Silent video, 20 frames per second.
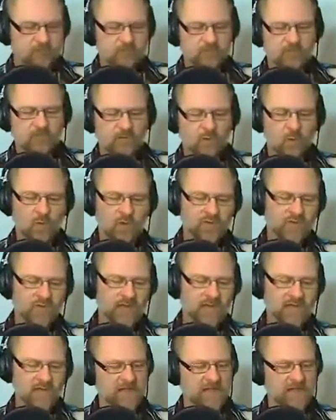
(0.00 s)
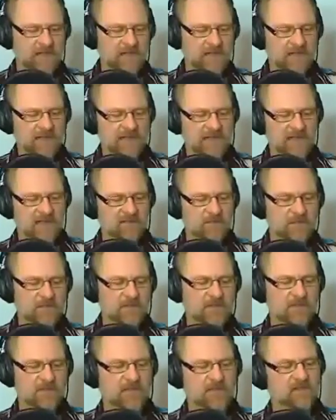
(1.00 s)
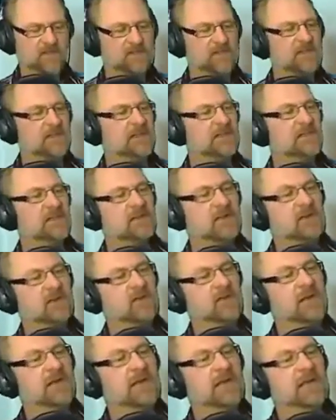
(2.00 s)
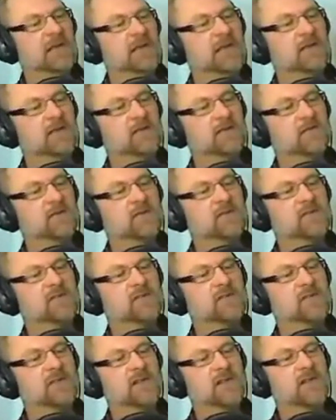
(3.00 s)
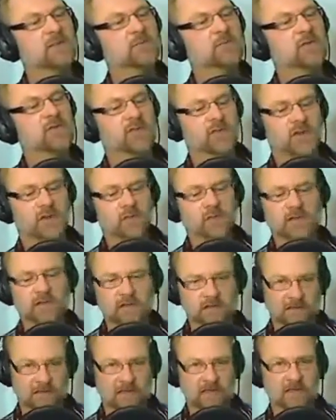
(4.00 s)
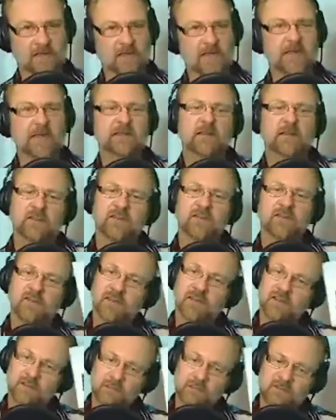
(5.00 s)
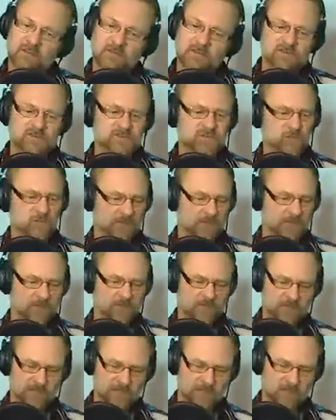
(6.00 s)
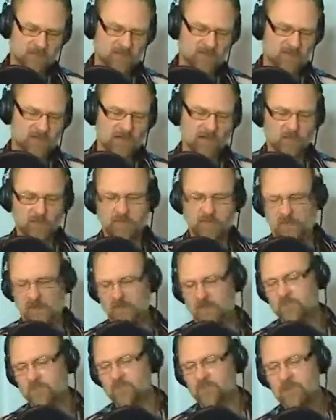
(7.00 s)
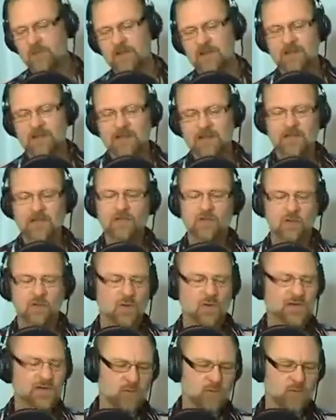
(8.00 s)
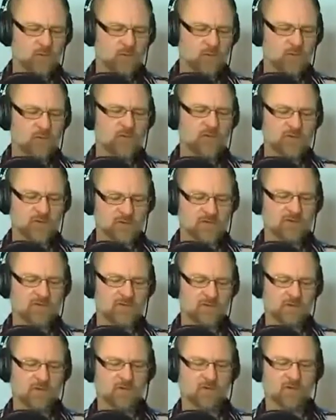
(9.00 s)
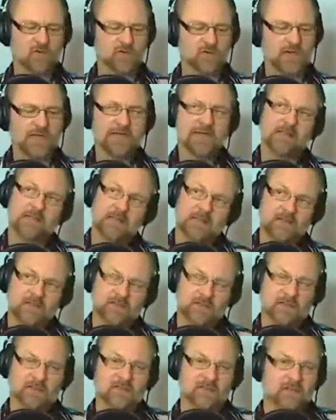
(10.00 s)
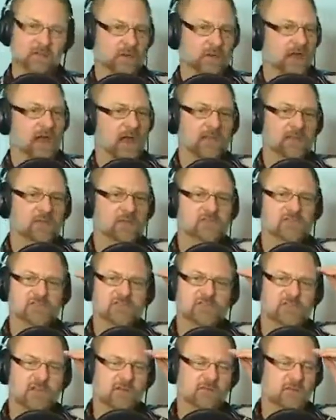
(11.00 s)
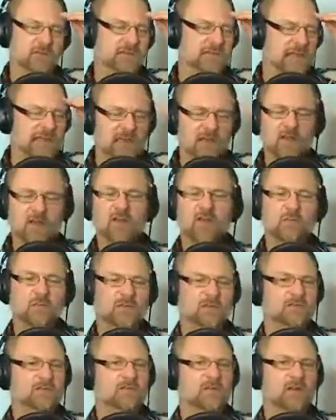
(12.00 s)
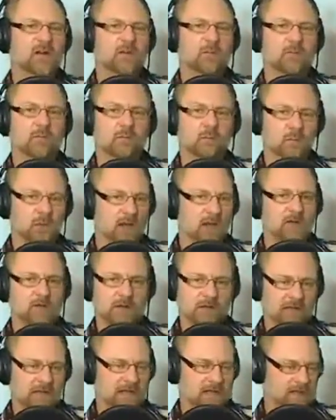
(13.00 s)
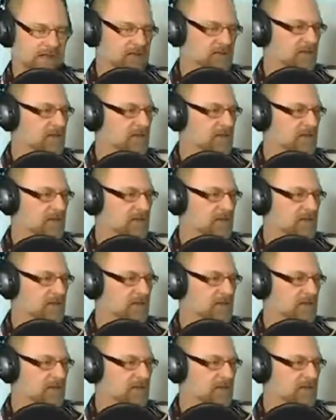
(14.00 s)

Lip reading: what they did is they gave me a CD called Innerversions Hypnotherapy Clinic. Now, there's a little bit of a story that goes along with this. 24 years ago, 1986, when I used to suffer terribly from migraine headaches,